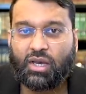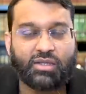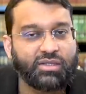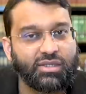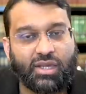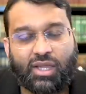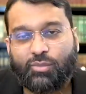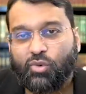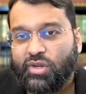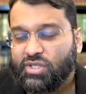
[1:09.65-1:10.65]
this is a
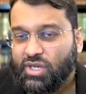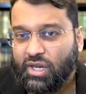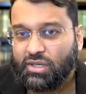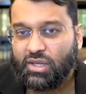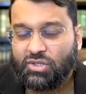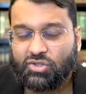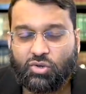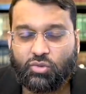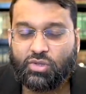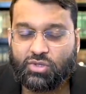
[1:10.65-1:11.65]
library chat, and so
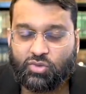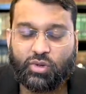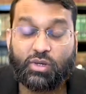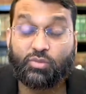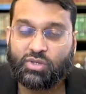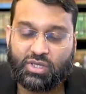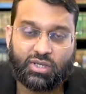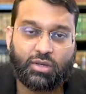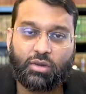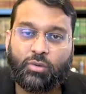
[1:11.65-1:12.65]
this one in
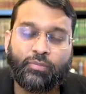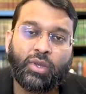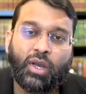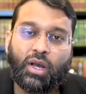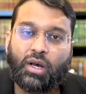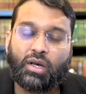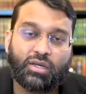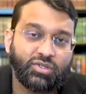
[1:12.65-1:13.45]
particular uh,